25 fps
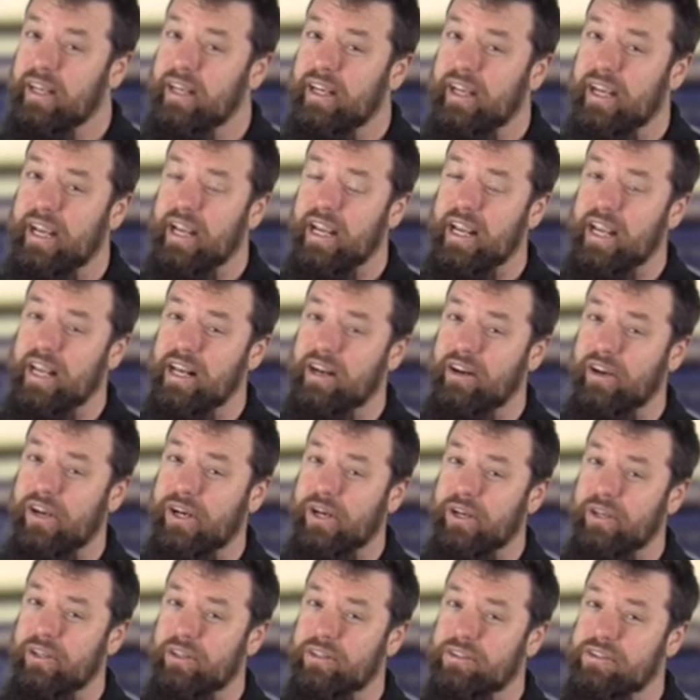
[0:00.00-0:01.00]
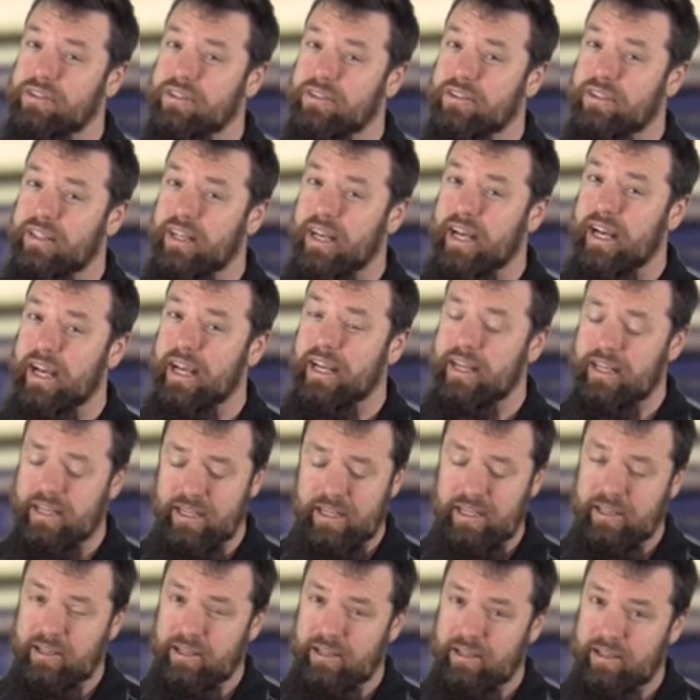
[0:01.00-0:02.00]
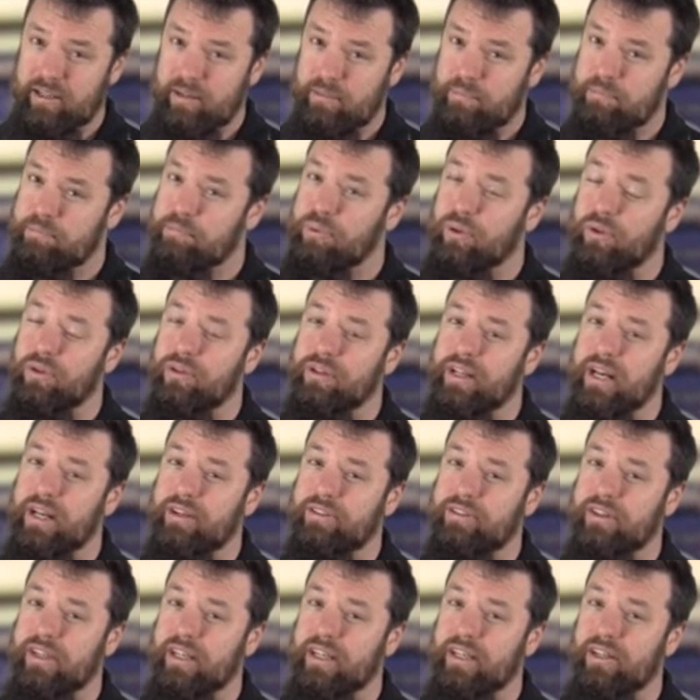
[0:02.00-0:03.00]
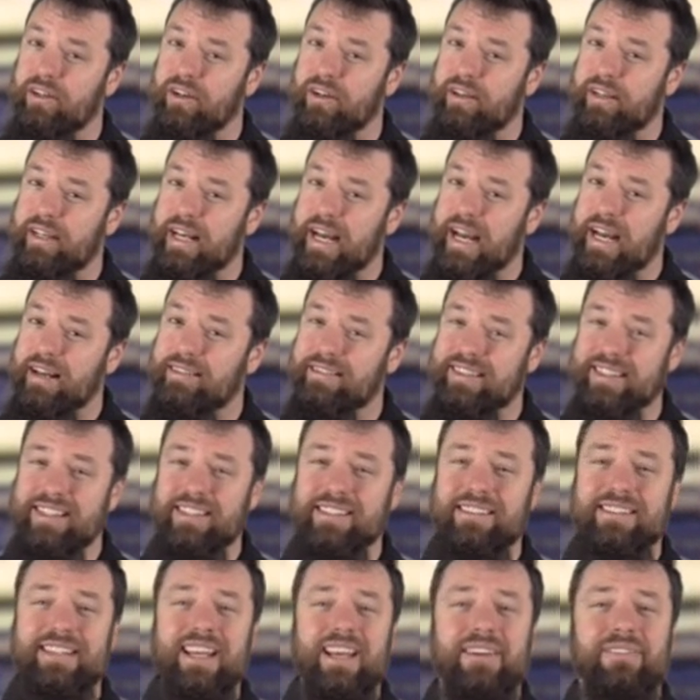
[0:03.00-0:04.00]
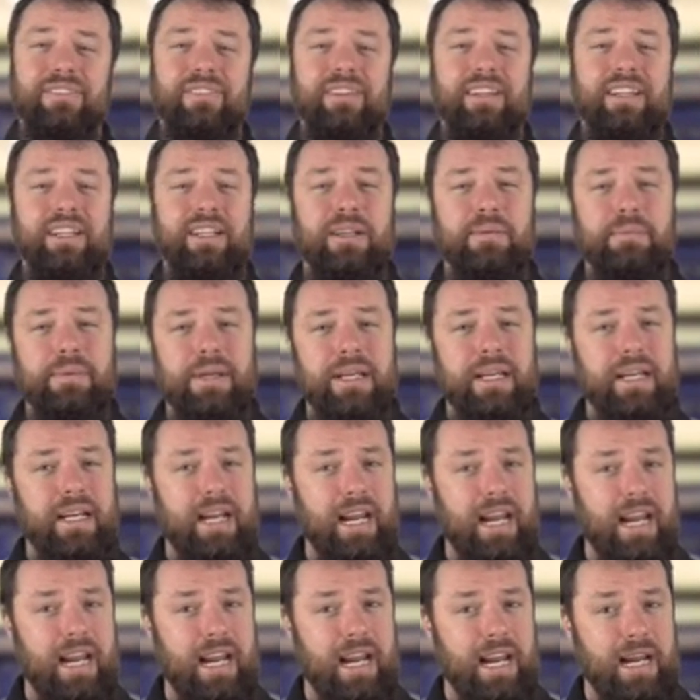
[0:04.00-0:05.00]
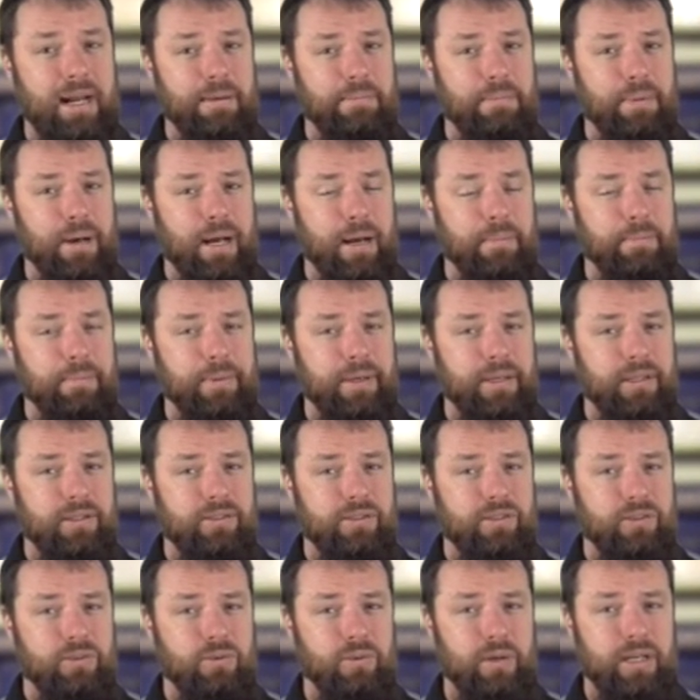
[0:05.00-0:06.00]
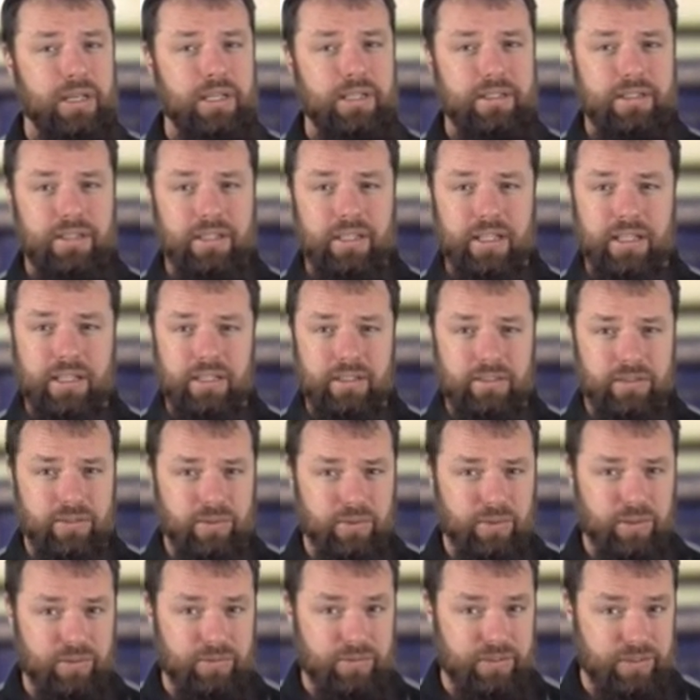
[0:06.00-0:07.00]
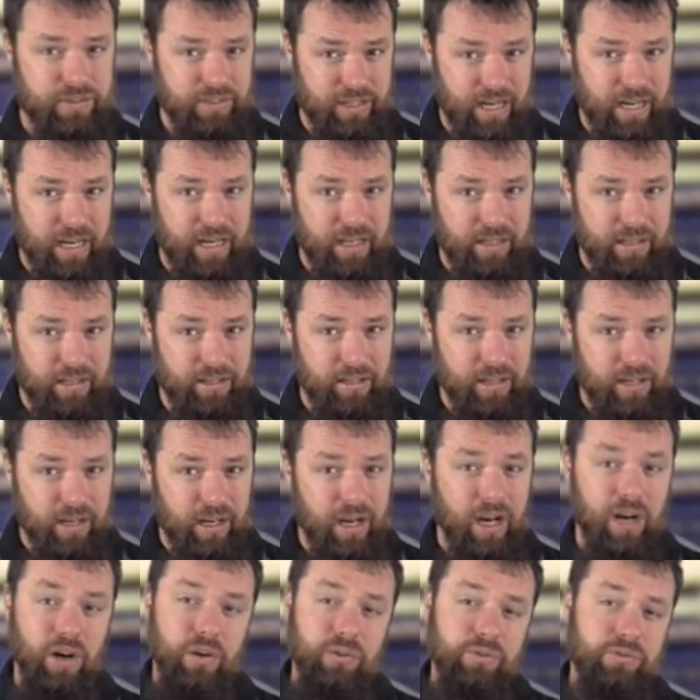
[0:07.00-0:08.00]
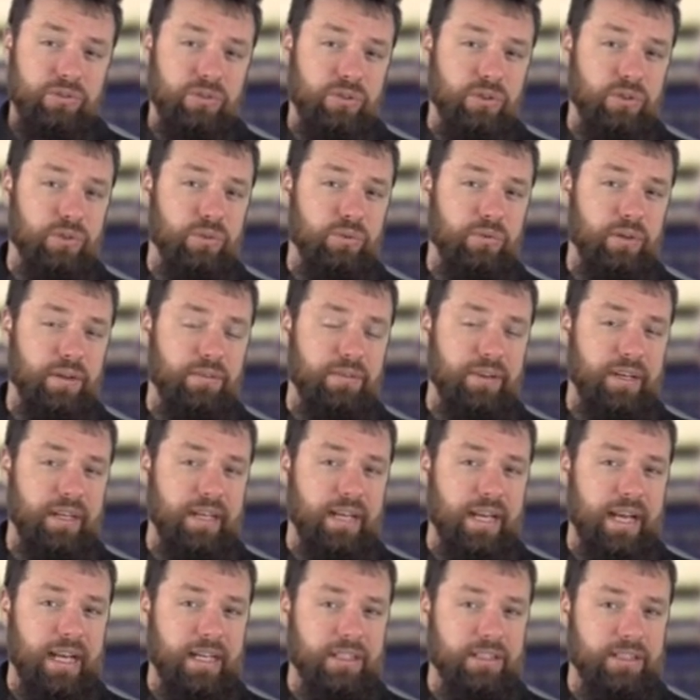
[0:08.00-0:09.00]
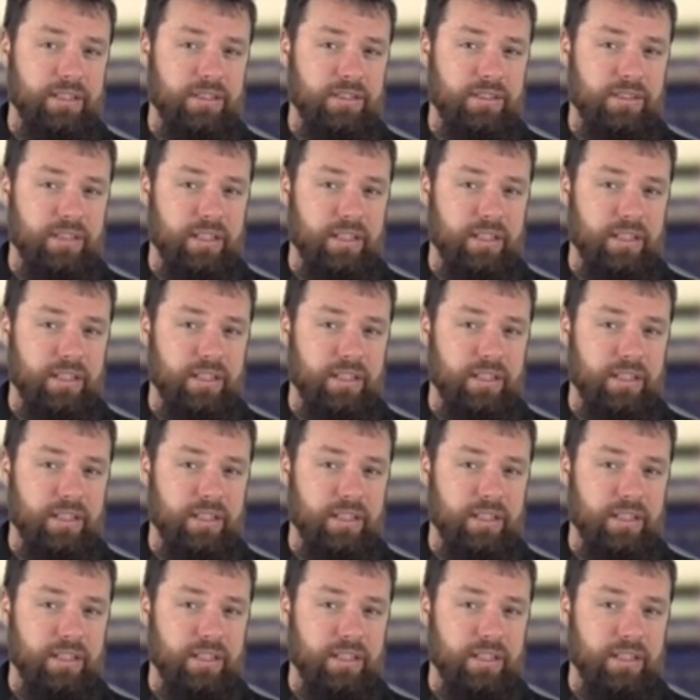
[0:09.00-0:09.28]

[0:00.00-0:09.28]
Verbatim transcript: And I can honestly say, pulling that trigger like that is definitely going to beat hand pumping, squeezing, any sort of standard old school riveting action.